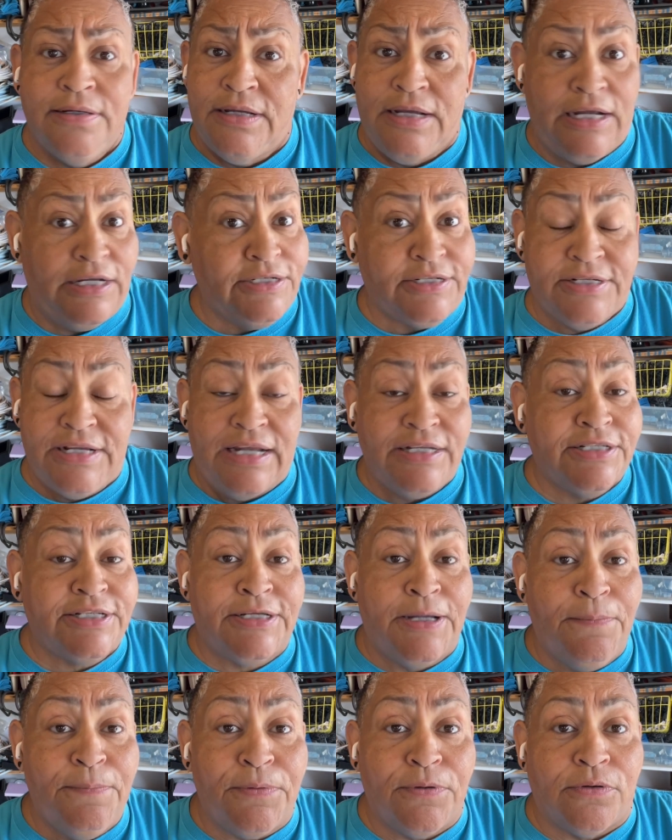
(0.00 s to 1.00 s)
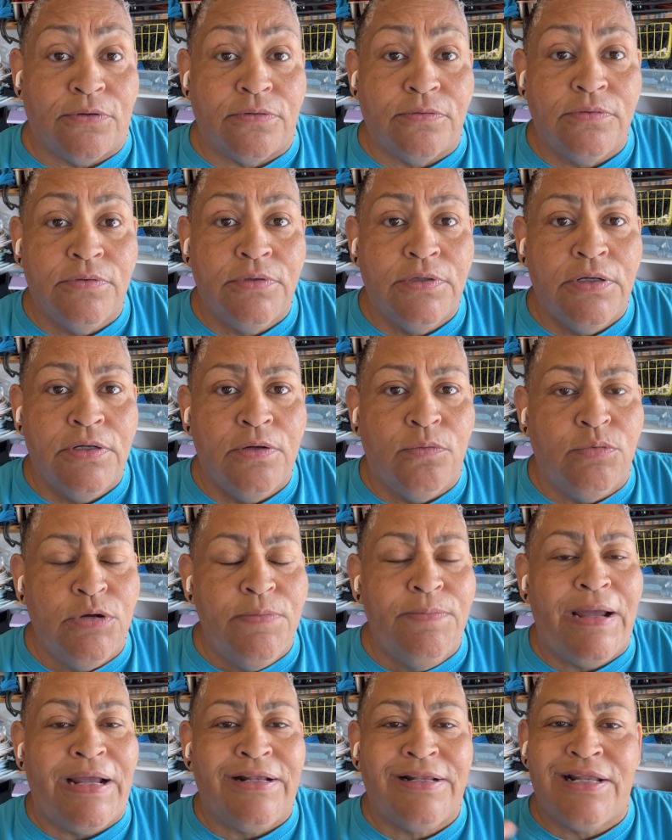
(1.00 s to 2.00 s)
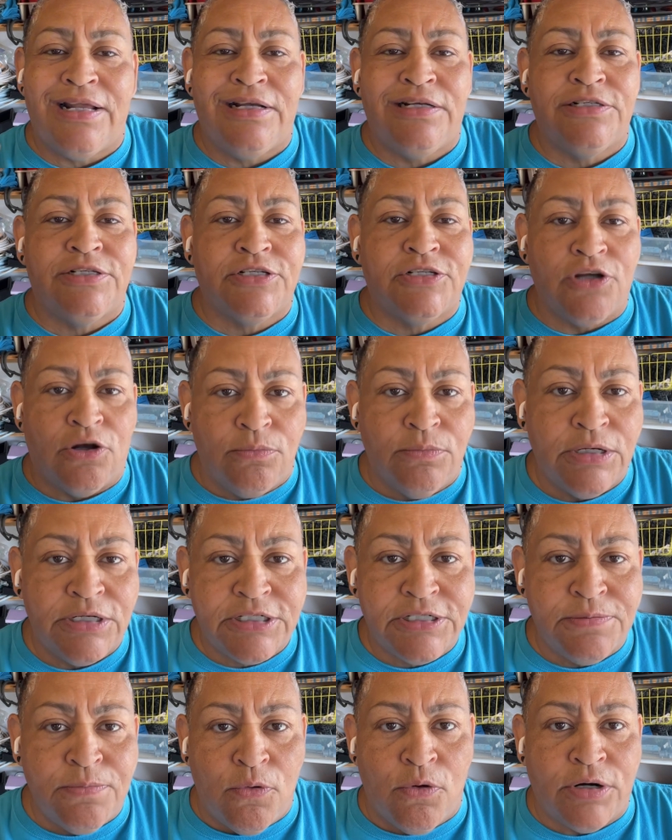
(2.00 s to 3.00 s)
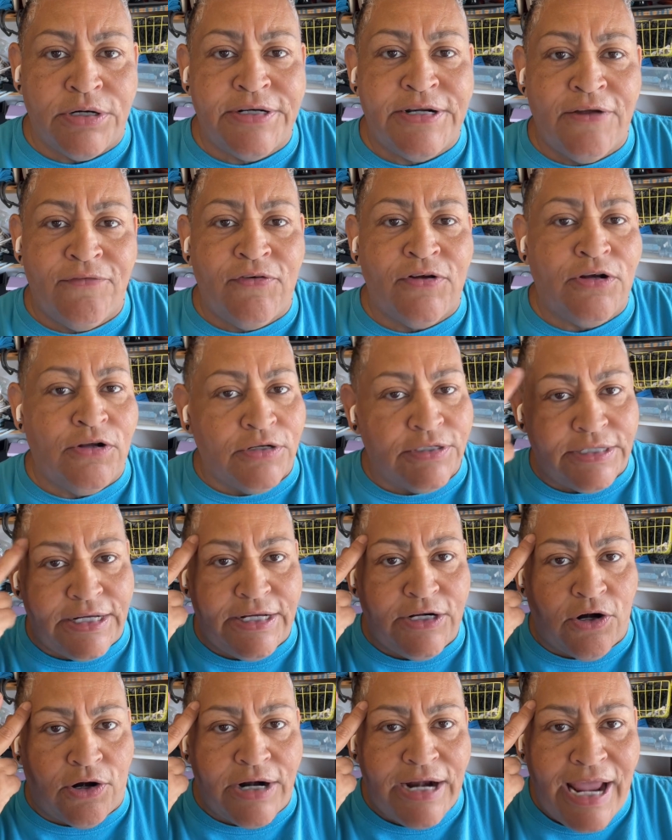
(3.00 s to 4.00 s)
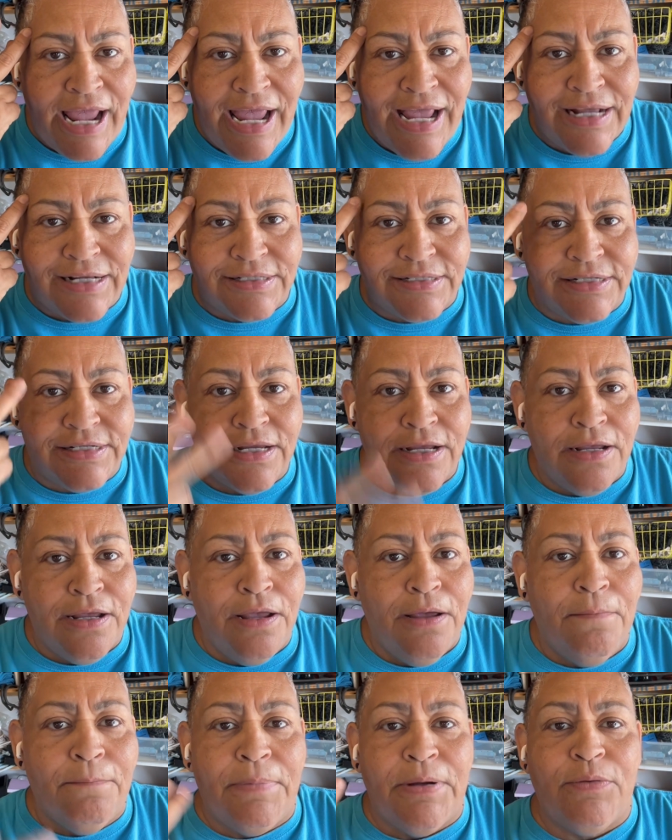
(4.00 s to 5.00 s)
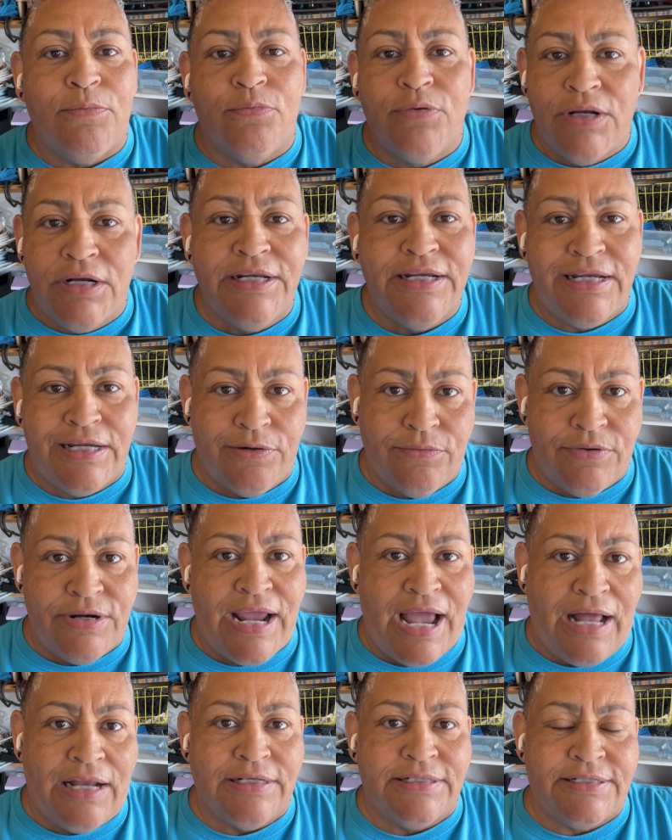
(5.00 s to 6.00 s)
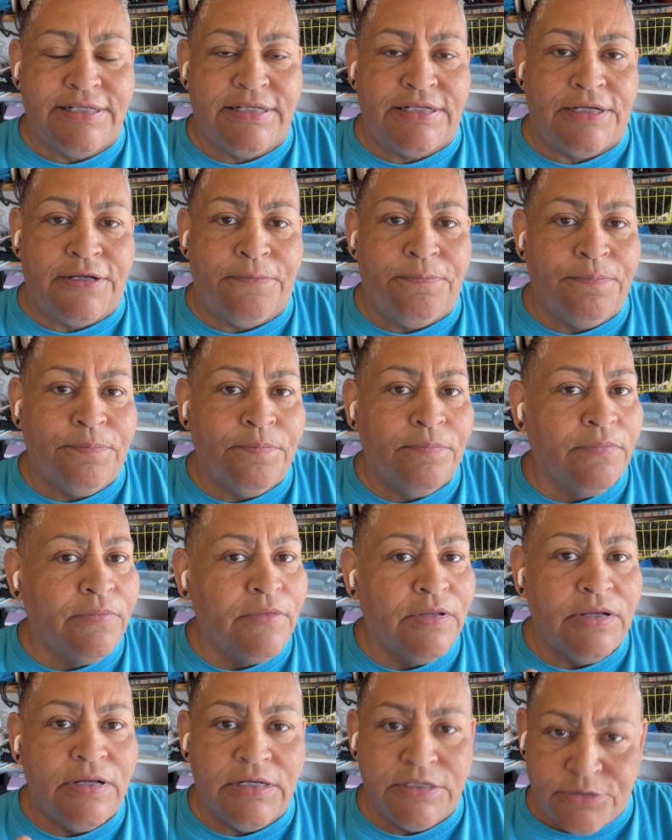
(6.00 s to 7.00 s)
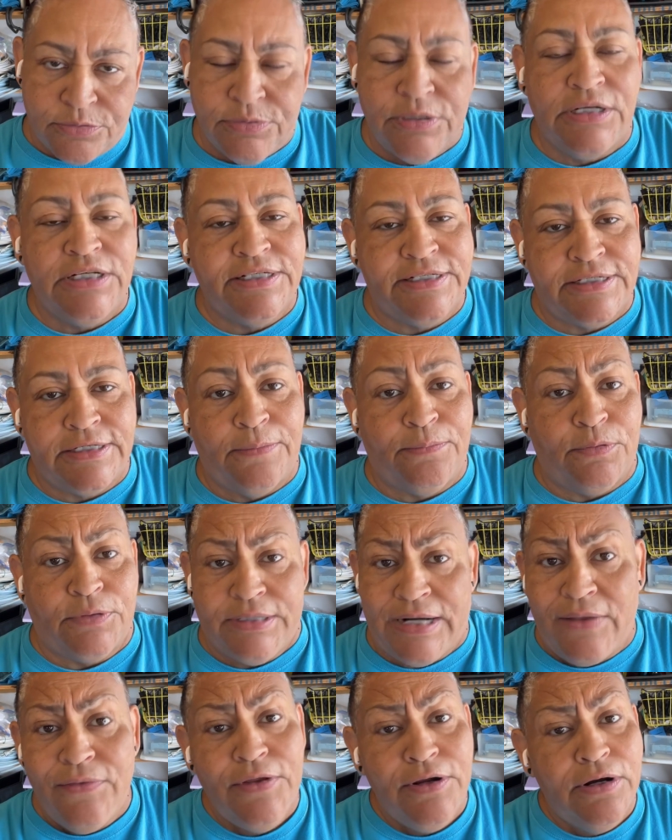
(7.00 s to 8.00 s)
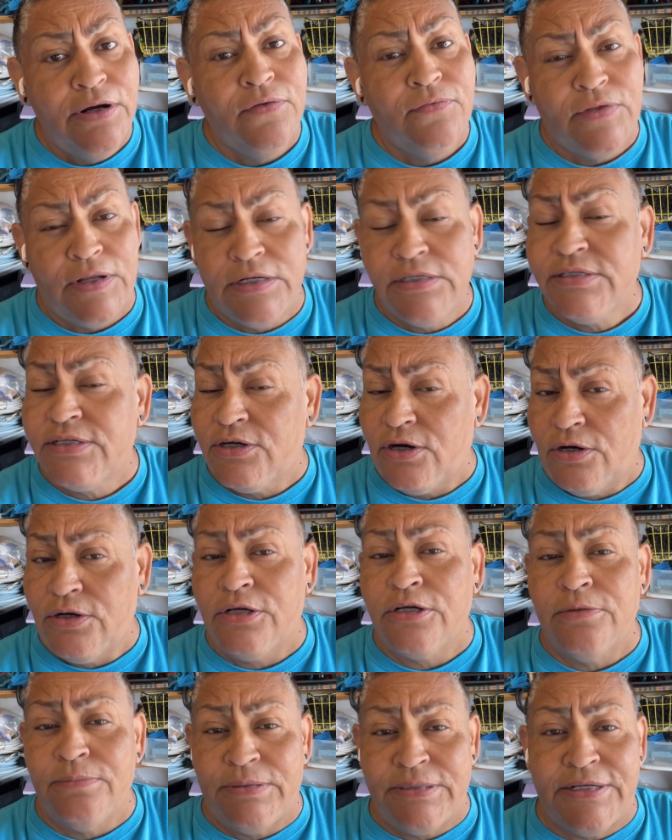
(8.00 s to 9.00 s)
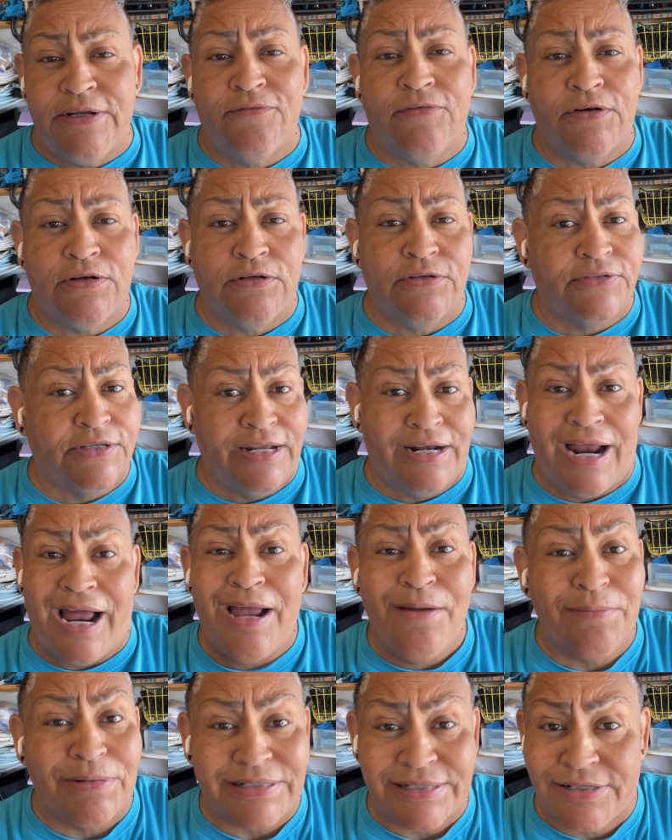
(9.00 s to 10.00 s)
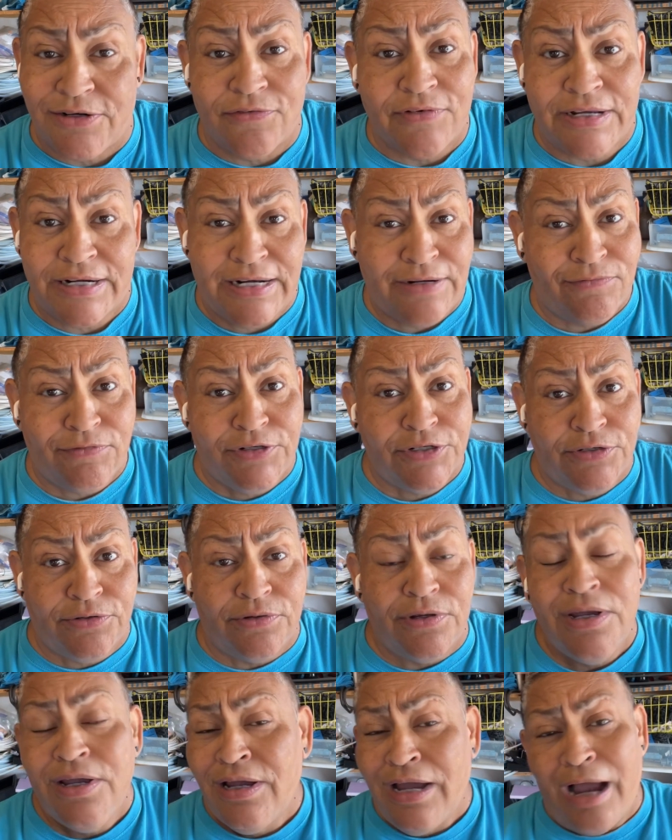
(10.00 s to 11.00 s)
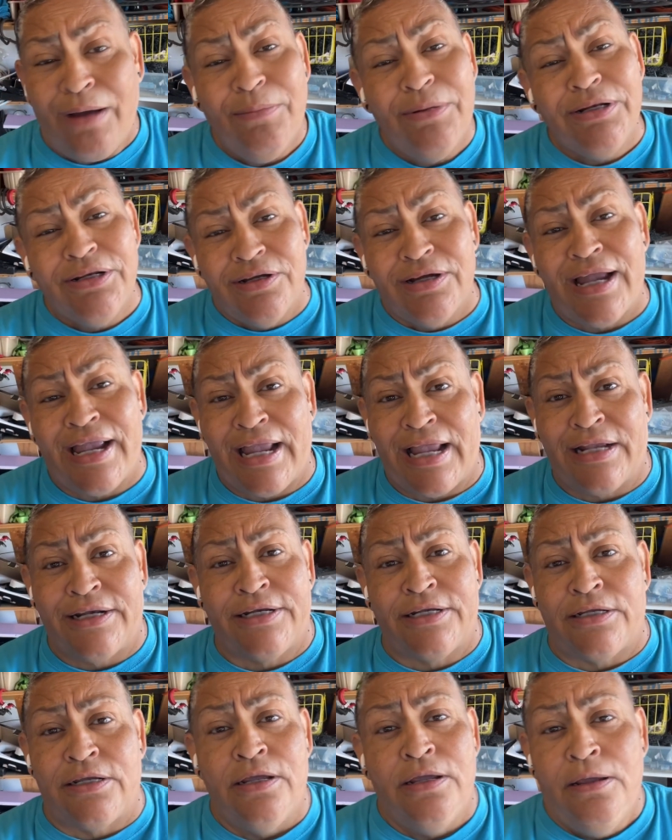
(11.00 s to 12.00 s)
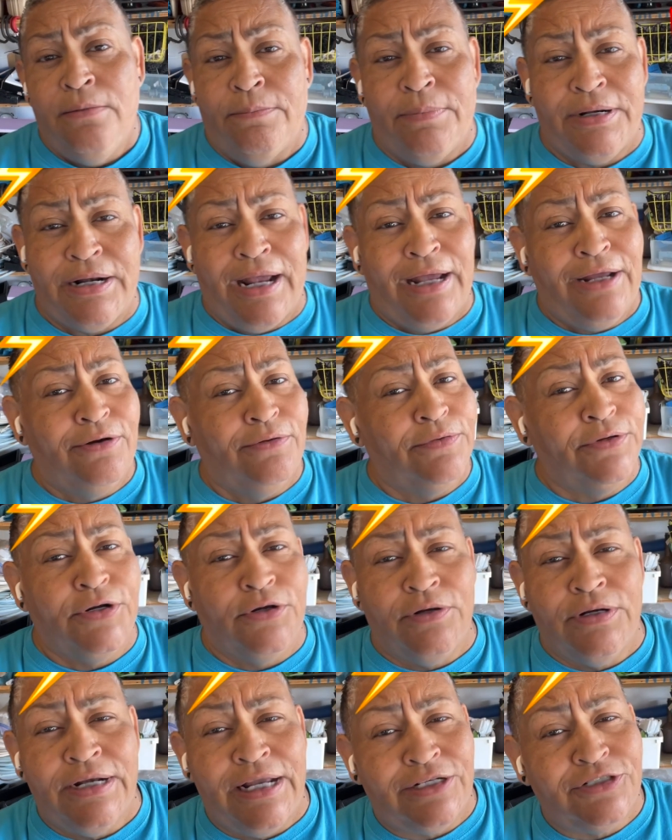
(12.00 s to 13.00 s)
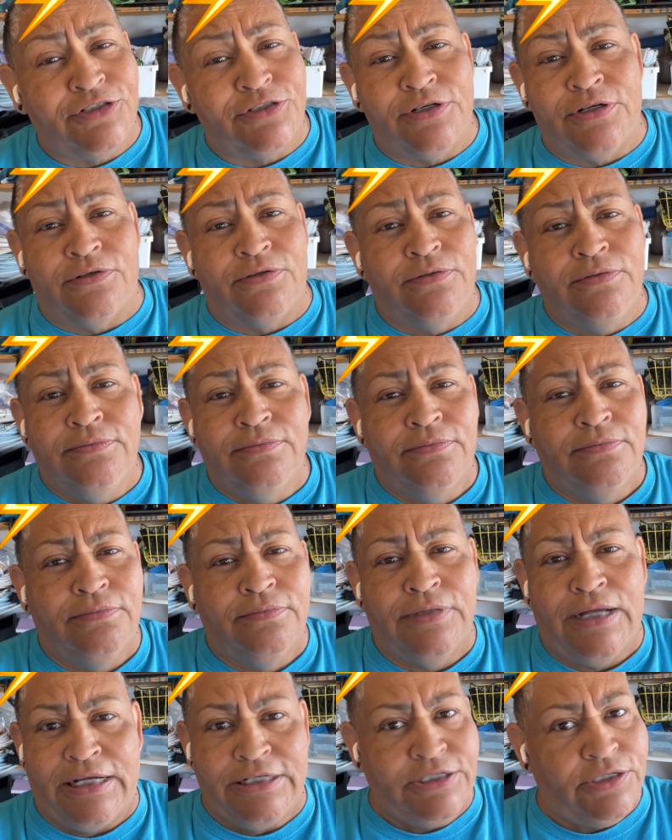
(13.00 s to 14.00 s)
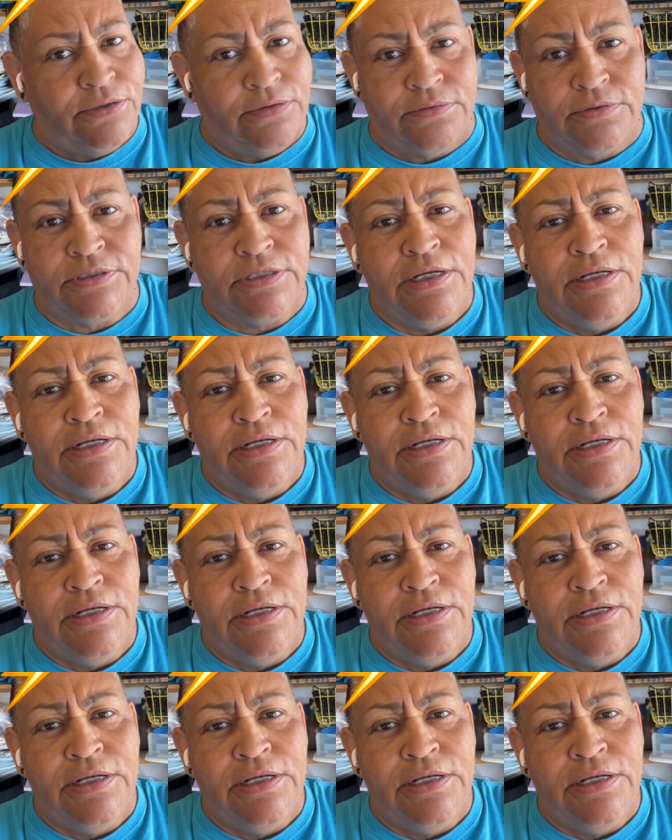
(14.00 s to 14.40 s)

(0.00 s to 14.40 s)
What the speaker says: It's that simple. We make things so much more difficult in our heads, but really in reality, it's really simple. Now, there are things that are going to be difficult that I myself can even do. I'm a little handy, but I don't know electrical. I don't.